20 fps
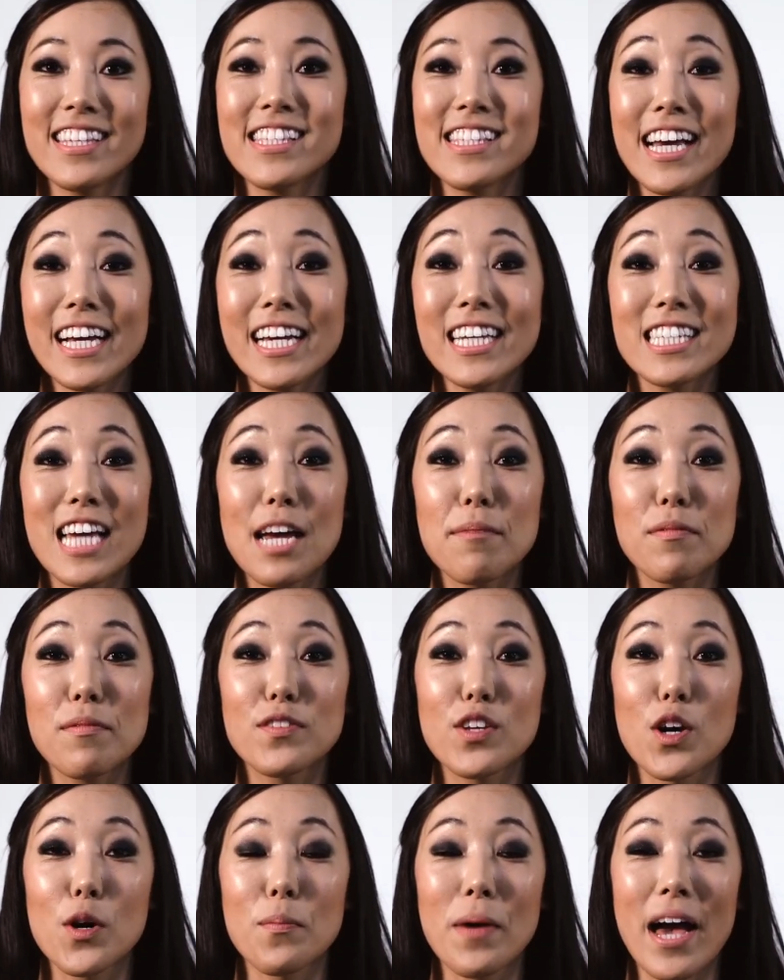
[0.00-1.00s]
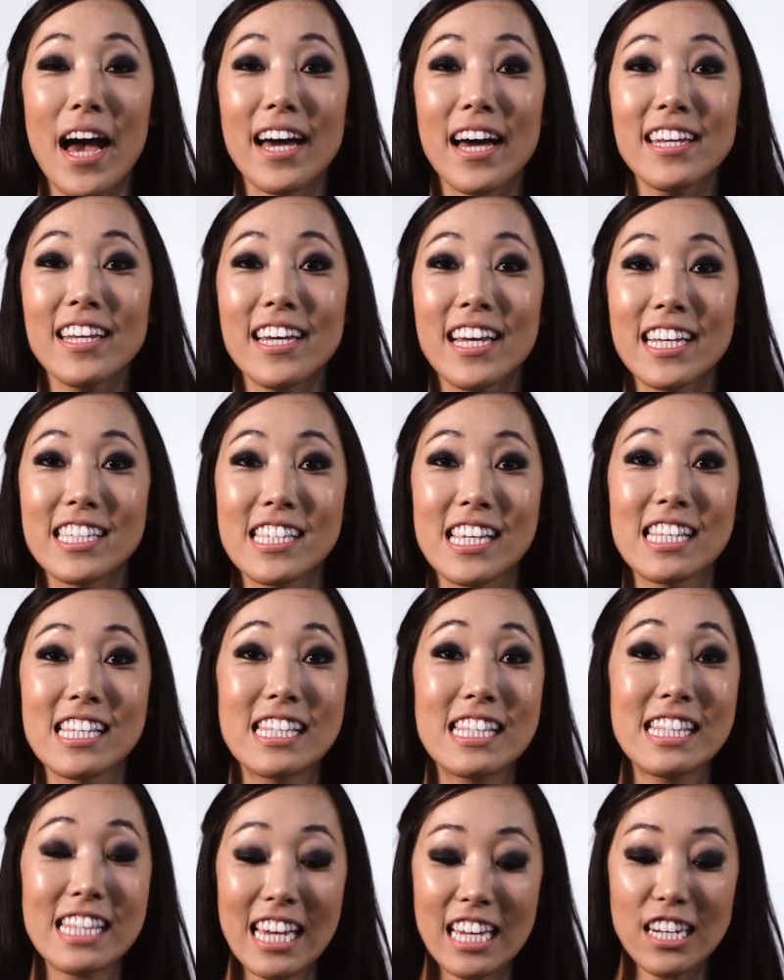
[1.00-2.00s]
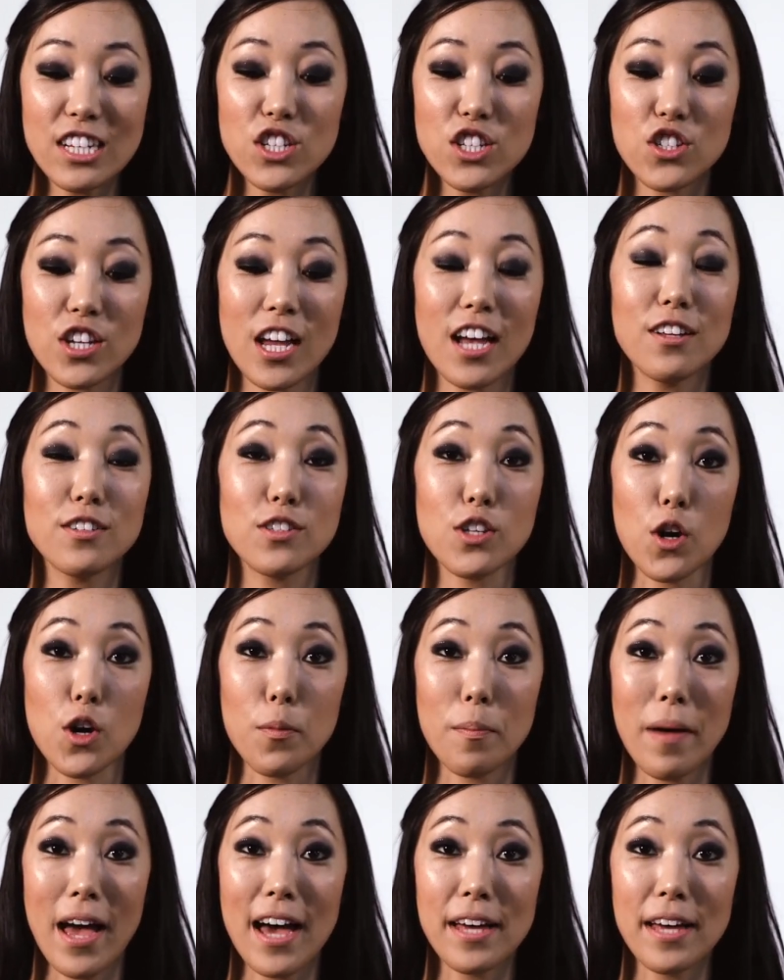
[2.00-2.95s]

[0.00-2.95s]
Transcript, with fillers: The second type of toe pad is this thin gel toe